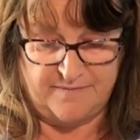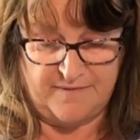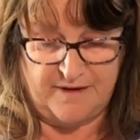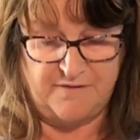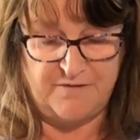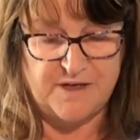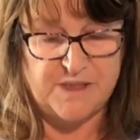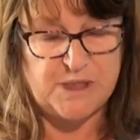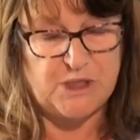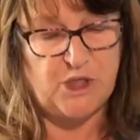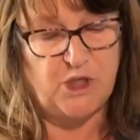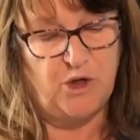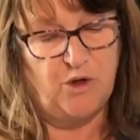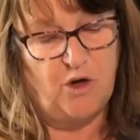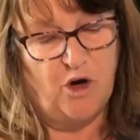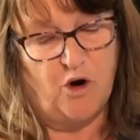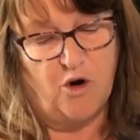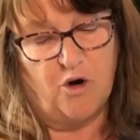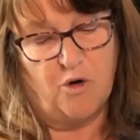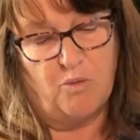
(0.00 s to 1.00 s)
If it's too
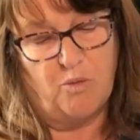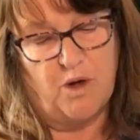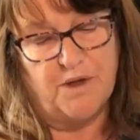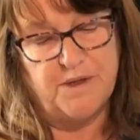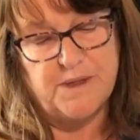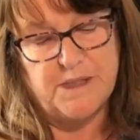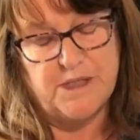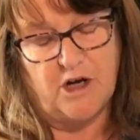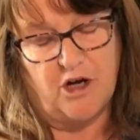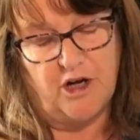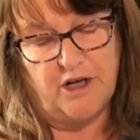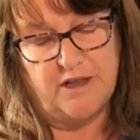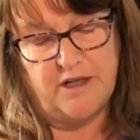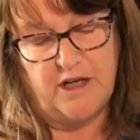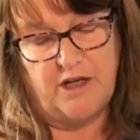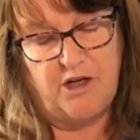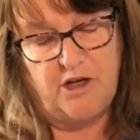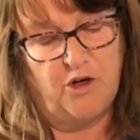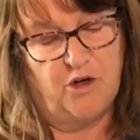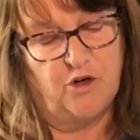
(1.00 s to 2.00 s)
long on one side,
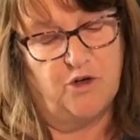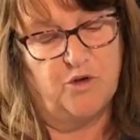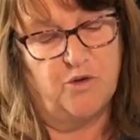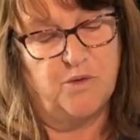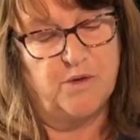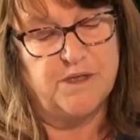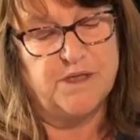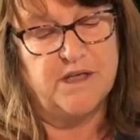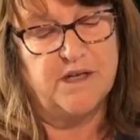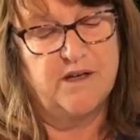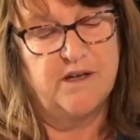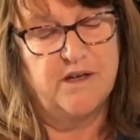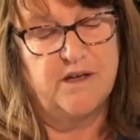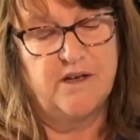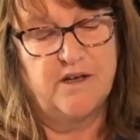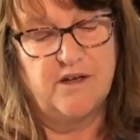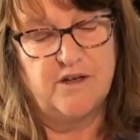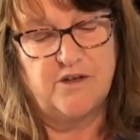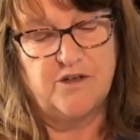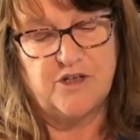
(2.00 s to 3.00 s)
then you can always
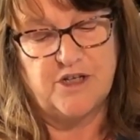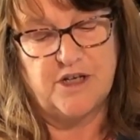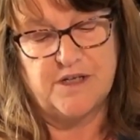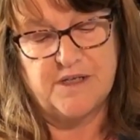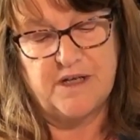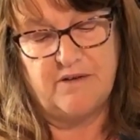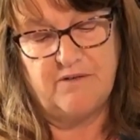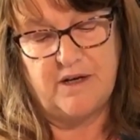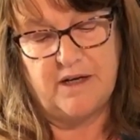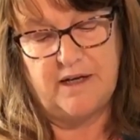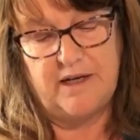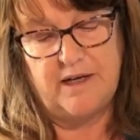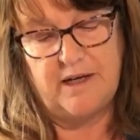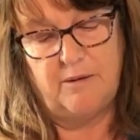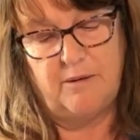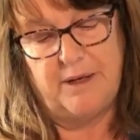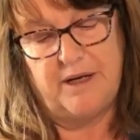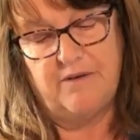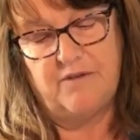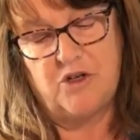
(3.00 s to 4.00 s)
just give it a little
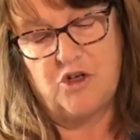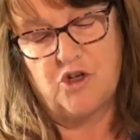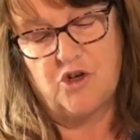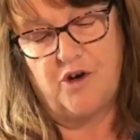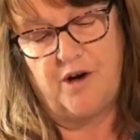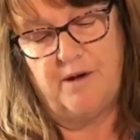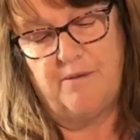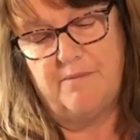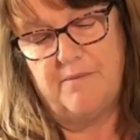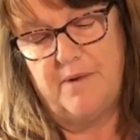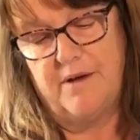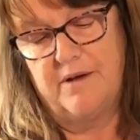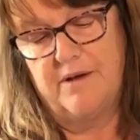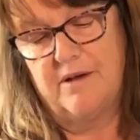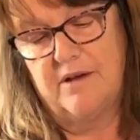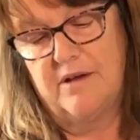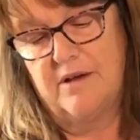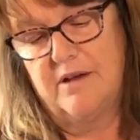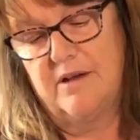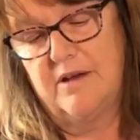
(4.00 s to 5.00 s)
bit of a trim
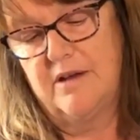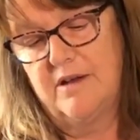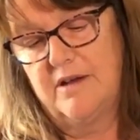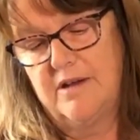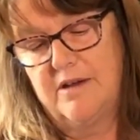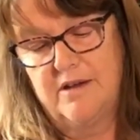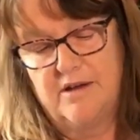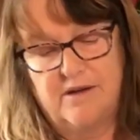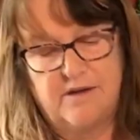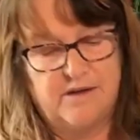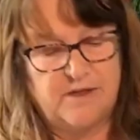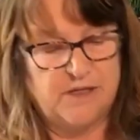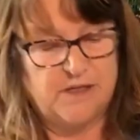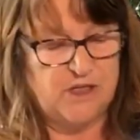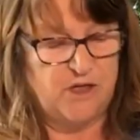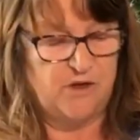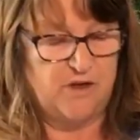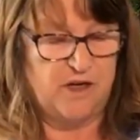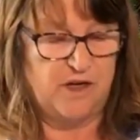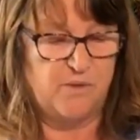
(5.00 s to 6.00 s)

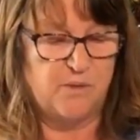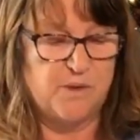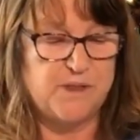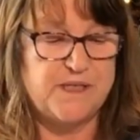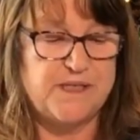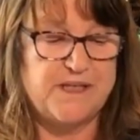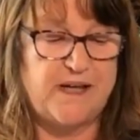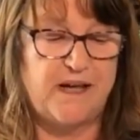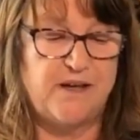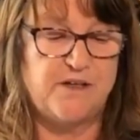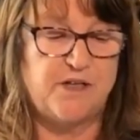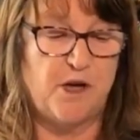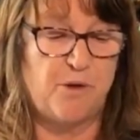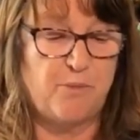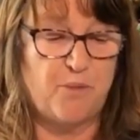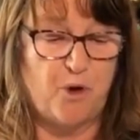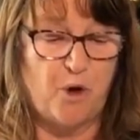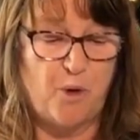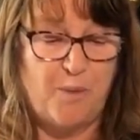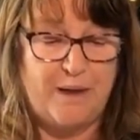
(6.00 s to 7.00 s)
so that it will stand up
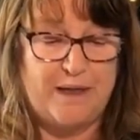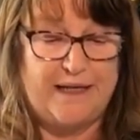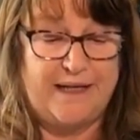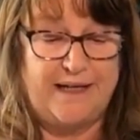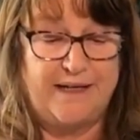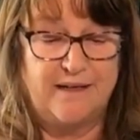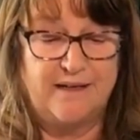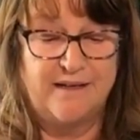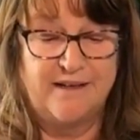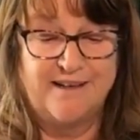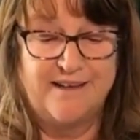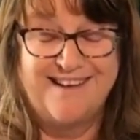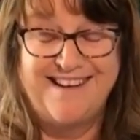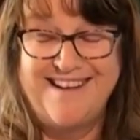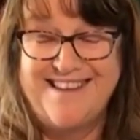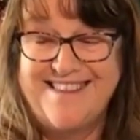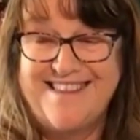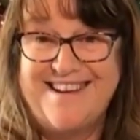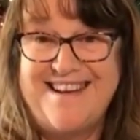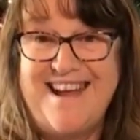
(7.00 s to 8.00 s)
properly.
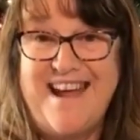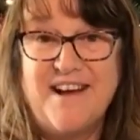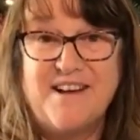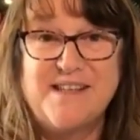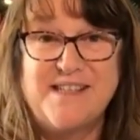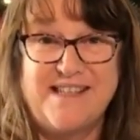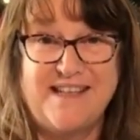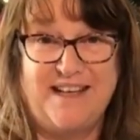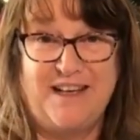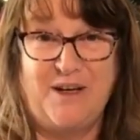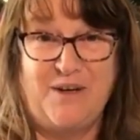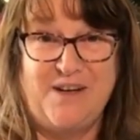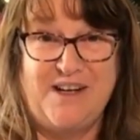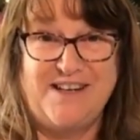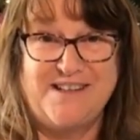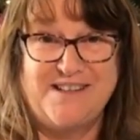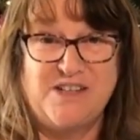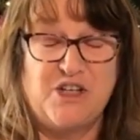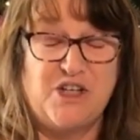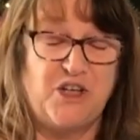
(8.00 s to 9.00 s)
The next thing you
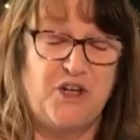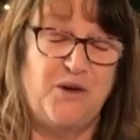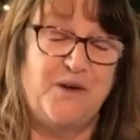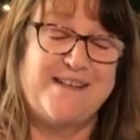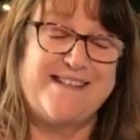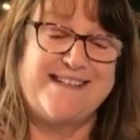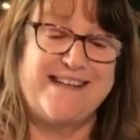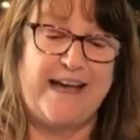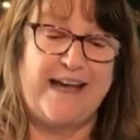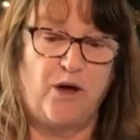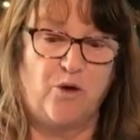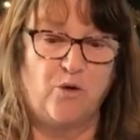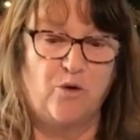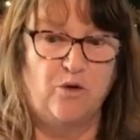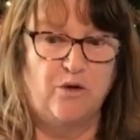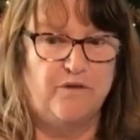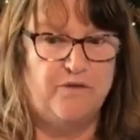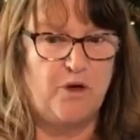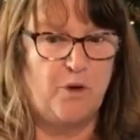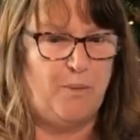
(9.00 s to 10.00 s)
need to do is to get
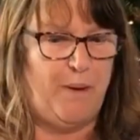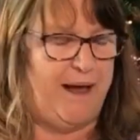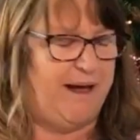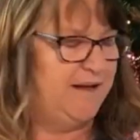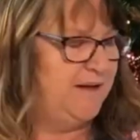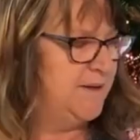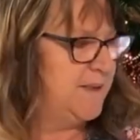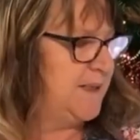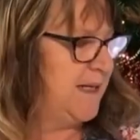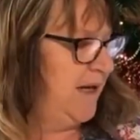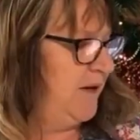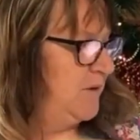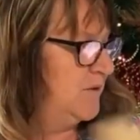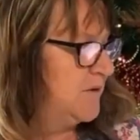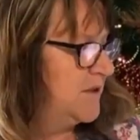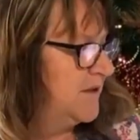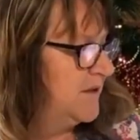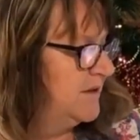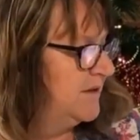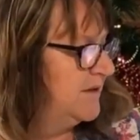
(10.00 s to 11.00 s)
all of your paints out.